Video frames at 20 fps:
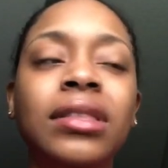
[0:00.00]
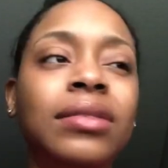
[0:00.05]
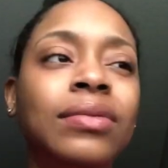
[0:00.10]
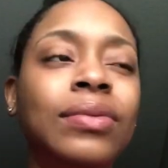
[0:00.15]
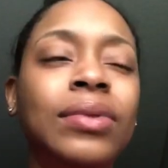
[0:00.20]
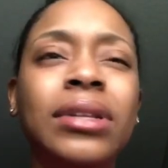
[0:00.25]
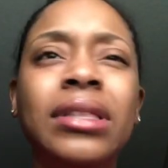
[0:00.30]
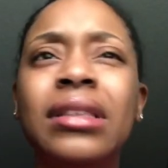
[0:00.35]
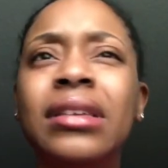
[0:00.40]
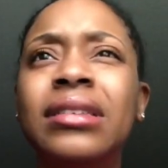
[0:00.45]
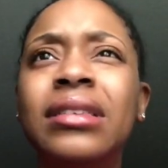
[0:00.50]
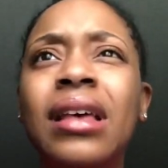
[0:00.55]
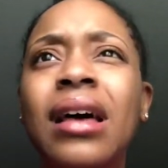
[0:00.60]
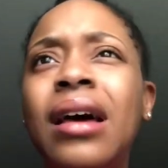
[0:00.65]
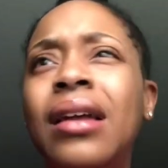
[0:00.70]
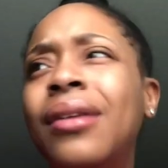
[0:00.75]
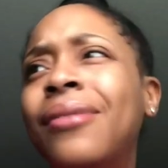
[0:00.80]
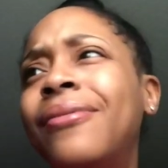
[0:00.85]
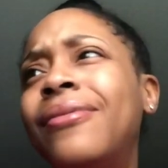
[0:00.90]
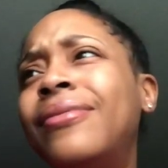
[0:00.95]
With the
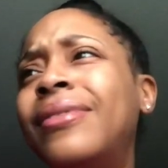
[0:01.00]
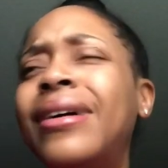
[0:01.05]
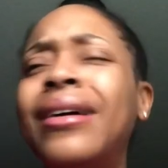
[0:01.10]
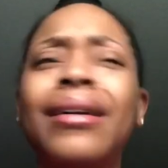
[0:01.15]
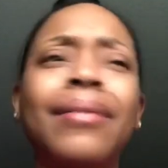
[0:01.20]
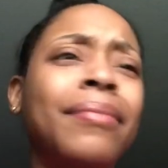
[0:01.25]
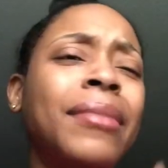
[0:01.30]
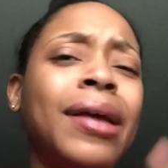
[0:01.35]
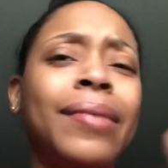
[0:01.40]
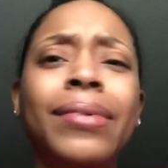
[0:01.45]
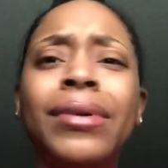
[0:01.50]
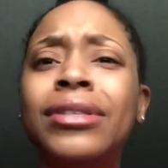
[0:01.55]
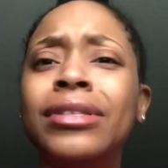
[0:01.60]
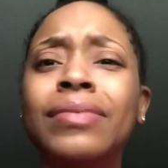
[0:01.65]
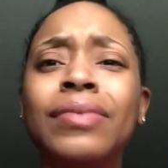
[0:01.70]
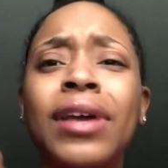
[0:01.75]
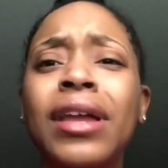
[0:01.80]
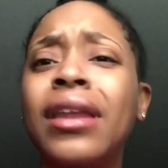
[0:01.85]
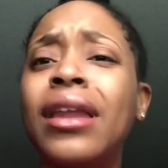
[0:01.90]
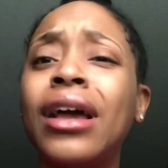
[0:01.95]
side of like maybe
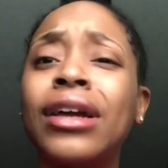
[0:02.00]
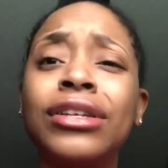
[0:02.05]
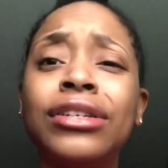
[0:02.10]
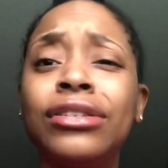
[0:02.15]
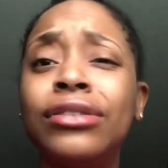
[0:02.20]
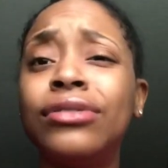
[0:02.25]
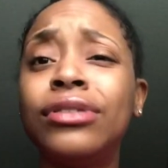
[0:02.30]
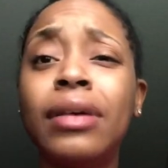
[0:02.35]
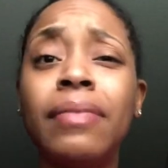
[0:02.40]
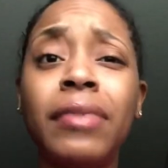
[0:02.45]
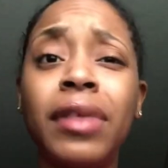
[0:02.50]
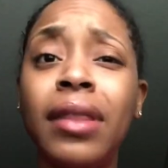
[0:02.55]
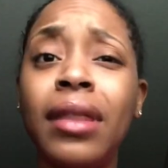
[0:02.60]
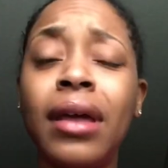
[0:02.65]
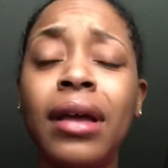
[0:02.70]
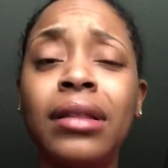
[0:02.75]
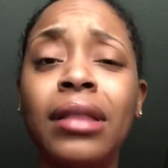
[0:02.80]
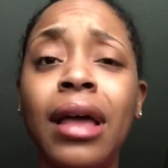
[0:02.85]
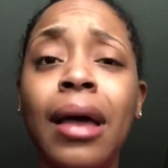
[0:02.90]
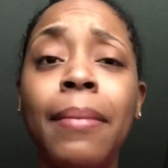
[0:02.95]
some connections or something
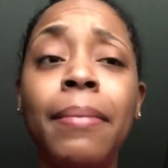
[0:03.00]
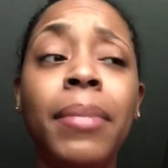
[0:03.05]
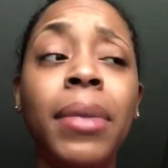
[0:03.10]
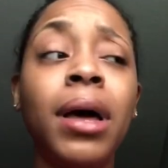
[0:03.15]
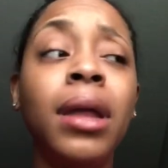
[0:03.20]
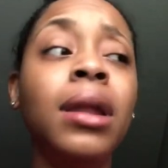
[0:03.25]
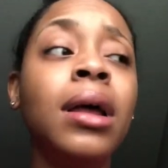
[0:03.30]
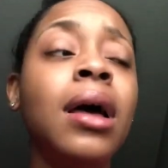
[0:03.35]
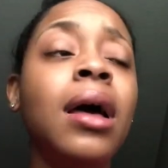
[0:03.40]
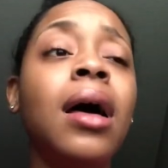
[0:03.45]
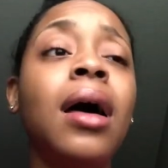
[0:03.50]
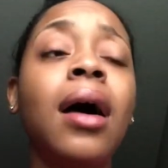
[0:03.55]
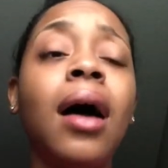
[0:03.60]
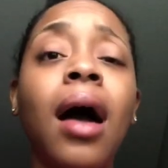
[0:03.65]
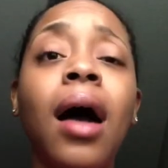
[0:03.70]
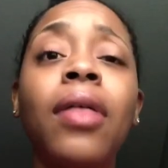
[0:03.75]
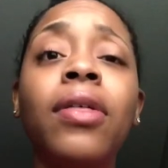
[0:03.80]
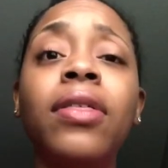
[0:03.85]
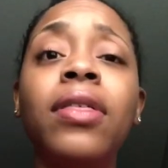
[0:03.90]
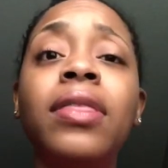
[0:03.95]
like that. But
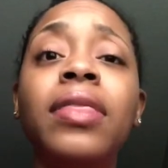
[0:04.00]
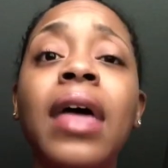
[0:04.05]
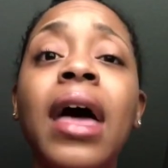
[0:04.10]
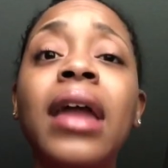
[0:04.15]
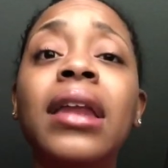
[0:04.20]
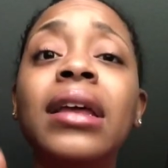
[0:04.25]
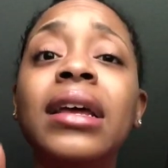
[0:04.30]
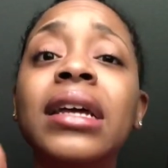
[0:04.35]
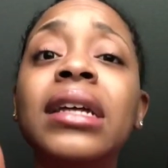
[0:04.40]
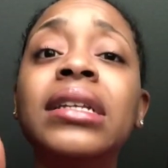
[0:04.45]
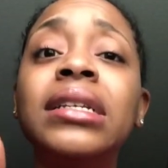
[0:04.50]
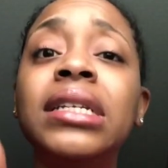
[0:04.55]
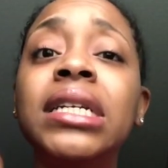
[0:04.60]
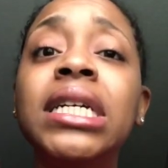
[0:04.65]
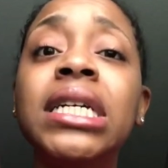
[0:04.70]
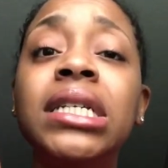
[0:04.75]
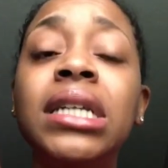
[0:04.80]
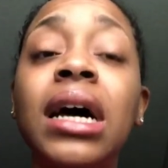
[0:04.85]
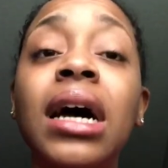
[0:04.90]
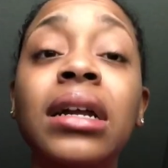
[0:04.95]
other than that,
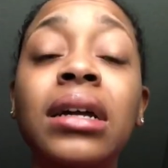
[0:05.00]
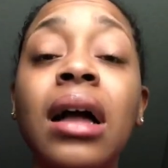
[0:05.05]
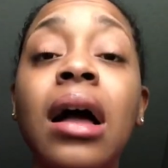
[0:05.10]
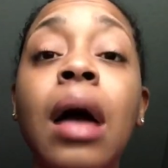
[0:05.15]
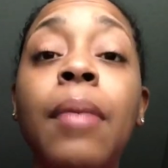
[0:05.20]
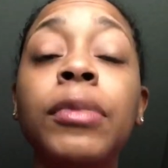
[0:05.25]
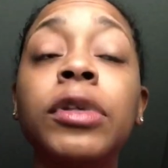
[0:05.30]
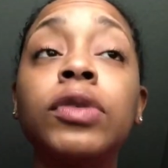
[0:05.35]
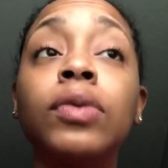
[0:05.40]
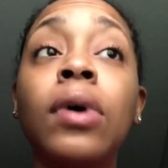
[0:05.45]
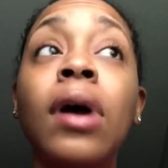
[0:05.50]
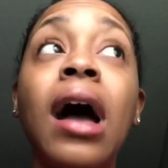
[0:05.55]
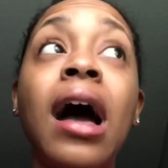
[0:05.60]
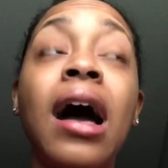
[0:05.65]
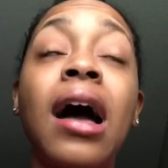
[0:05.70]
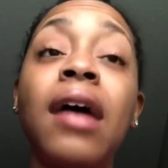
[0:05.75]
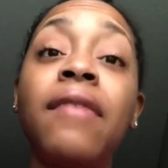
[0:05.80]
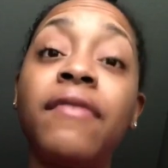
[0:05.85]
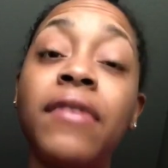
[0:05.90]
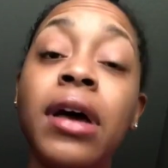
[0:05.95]
Indeed.com is where
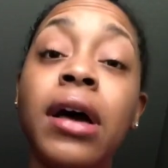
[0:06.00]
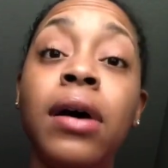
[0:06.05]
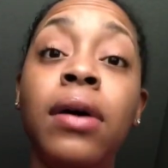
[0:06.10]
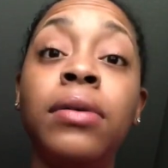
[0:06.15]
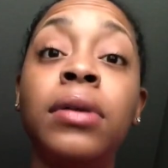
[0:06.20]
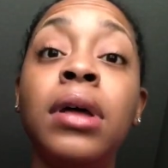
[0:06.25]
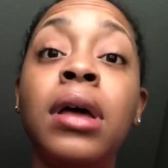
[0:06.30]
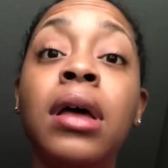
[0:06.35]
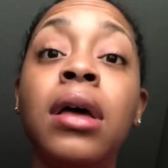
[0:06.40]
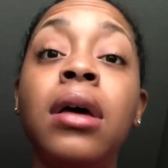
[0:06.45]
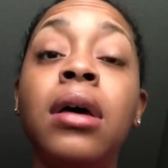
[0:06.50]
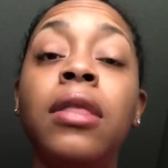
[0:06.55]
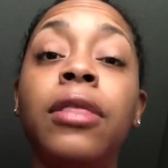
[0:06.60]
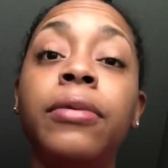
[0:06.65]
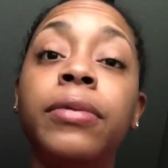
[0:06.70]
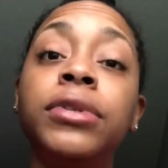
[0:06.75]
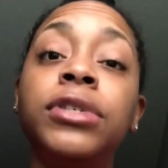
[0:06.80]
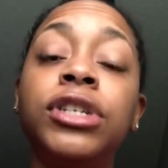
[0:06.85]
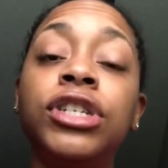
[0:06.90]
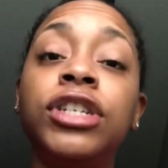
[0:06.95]
I found
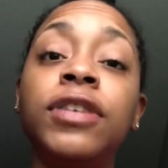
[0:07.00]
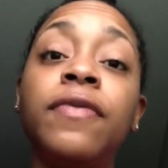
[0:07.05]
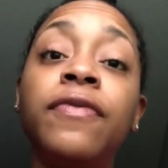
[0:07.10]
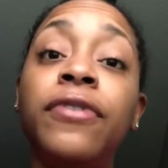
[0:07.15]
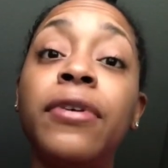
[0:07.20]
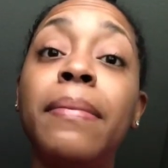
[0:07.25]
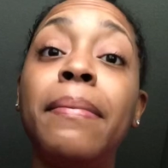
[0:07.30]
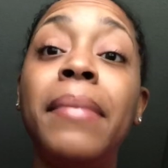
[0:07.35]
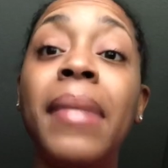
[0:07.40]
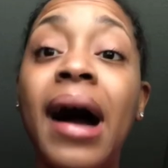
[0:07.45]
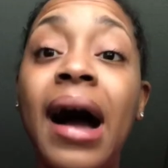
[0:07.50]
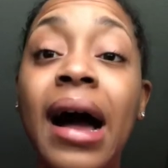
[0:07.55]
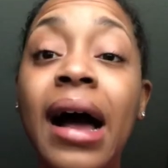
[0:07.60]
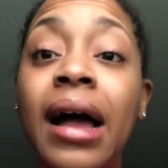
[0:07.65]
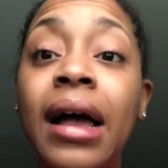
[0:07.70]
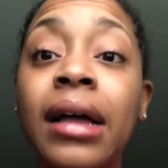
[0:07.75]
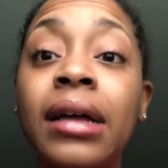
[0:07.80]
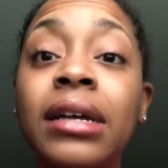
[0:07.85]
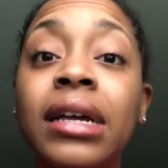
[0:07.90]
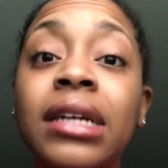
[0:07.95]
the position for
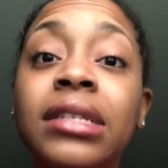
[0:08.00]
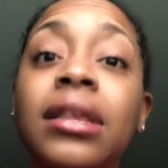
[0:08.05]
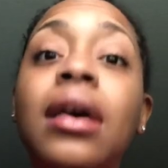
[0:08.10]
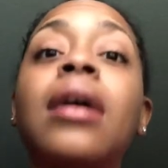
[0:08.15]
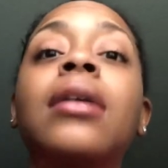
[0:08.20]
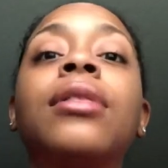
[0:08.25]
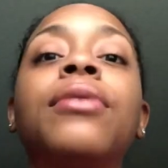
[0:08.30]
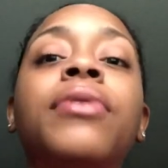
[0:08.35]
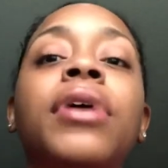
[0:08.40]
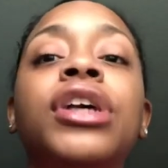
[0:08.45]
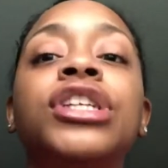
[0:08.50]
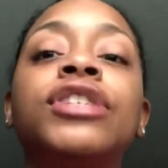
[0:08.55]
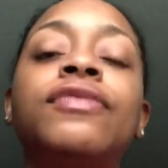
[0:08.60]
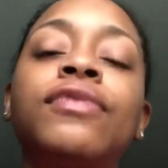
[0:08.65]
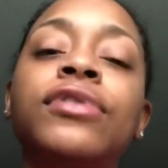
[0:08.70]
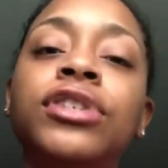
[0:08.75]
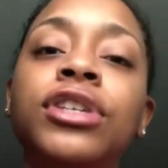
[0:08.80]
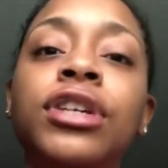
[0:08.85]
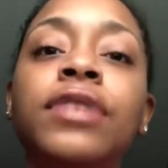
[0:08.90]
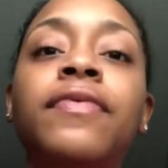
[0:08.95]
my exact location
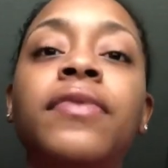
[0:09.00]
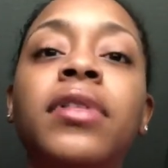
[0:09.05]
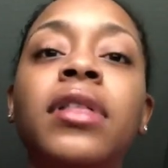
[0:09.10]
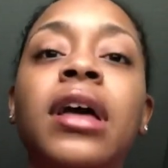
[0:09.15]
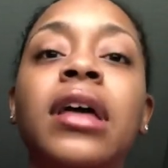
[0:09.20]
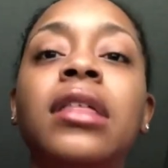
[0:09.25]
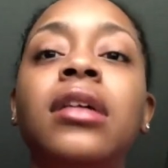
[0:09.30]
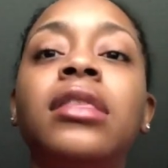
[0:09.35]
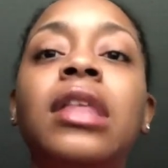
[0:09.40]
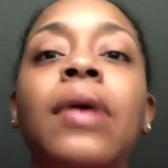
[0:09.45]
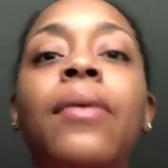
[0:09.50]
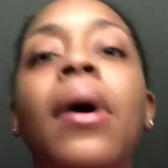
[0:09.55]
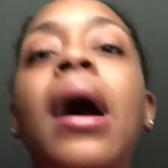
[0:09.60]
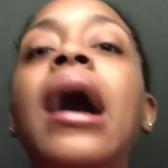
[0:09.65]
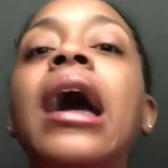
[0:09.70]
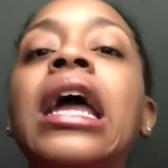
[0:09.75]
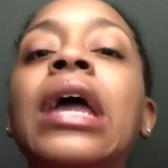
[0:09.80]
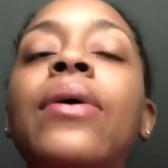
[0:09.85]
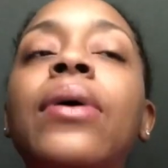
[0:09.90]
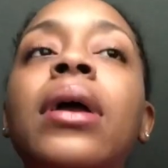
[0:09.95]
for Chick-fil-A that they were
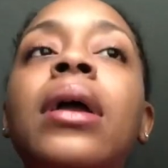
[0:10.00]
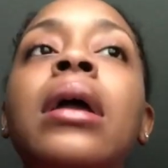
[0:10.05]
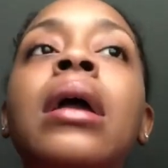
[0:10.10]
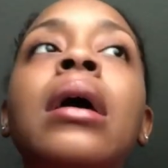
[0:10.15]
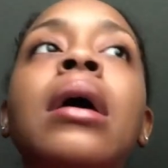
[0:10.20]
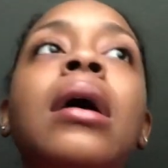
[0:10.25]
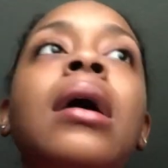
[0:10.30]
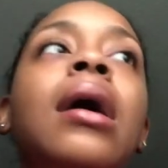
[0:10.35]
hiring.